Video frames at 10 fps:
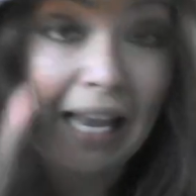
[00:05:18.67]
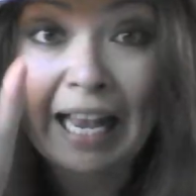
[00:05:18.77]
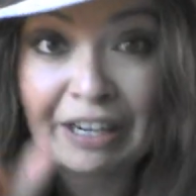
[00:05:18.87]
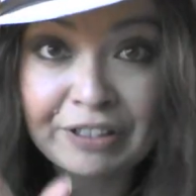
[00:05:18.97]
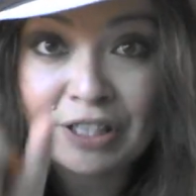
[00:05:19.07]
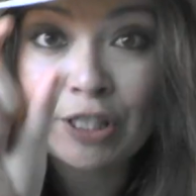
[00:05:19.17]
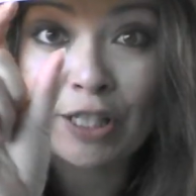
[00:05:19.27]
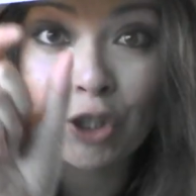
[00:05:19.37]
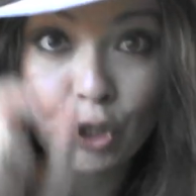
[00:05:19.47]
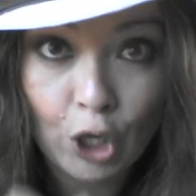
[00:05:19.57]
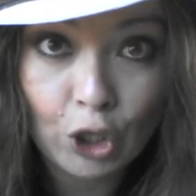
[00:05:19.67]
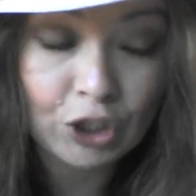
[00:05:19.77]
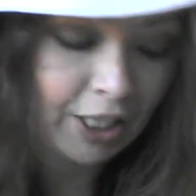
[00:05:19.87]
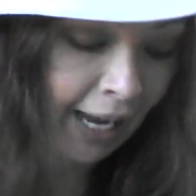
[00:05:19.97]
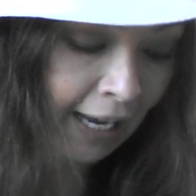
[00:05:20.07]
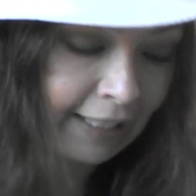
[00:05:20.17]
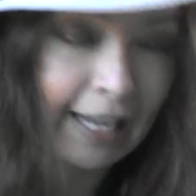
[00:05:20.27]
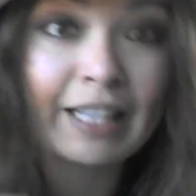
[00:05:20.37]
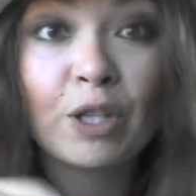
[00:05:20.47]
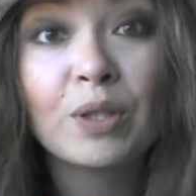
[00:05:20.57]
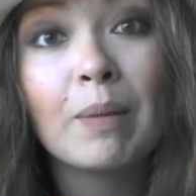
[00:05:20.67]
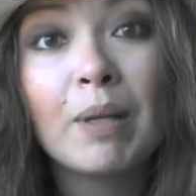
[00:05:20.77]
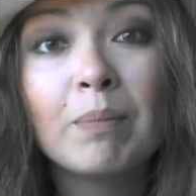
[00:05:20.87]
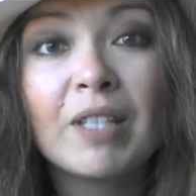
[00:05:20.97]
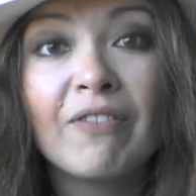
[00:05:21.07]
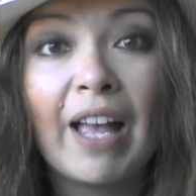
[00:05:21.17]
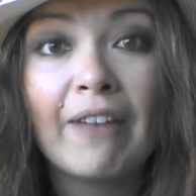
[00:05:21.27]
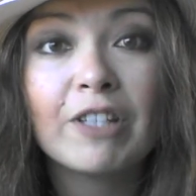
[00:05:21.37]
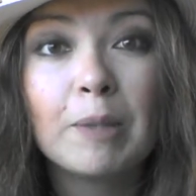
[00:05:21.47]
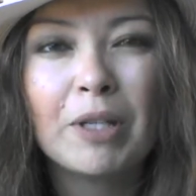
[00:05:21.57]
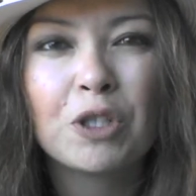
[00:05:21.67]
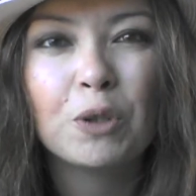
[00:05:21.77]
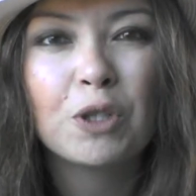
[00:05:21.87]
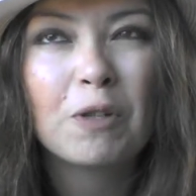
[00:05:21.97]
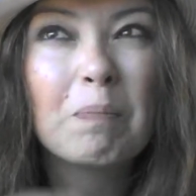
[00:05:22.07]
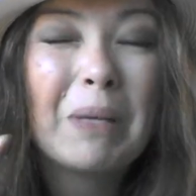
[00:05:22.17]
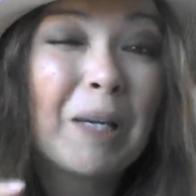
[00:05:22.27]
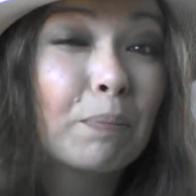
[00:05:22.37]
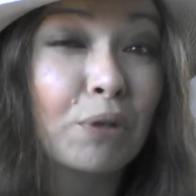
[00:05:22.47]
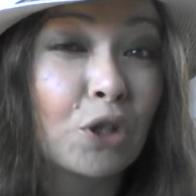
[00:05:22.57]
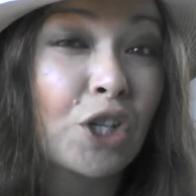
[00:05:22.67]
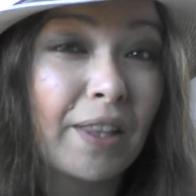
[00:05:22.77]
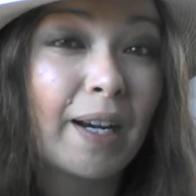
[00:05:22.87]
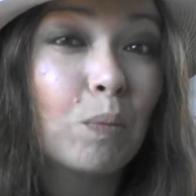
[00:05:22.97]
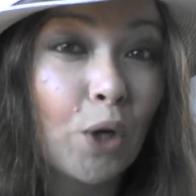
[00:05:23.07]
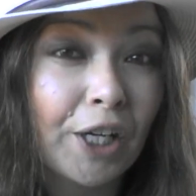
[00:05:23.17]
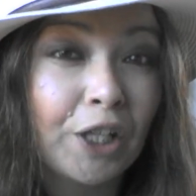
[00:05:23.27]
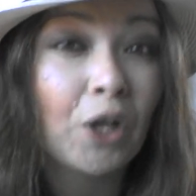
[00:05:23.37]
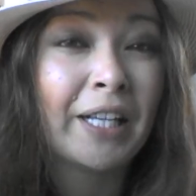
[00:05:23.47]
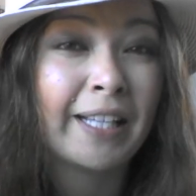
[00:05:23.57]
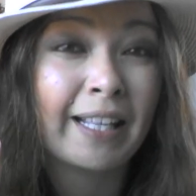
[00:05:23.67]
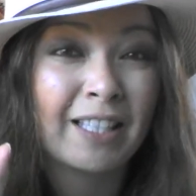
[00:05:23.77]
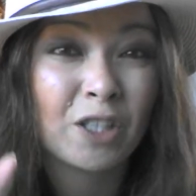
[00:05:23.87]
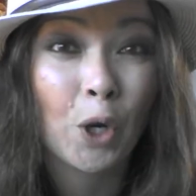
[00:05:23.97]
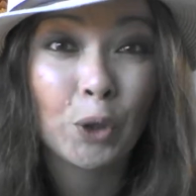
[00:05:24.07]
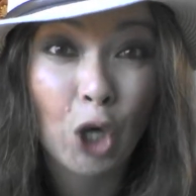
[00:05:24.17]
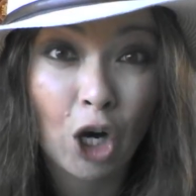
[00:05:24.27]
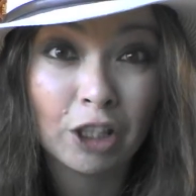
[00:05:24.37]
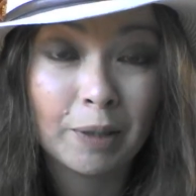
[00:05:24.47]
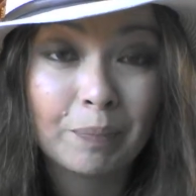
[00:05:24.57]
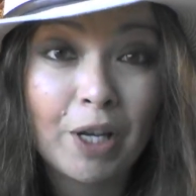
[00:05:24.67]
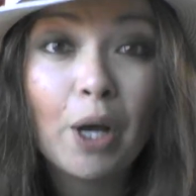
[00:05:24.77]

errands and to contact. And so sometimes if I have a special sort of bigger project that I'm working on, it gets its own column.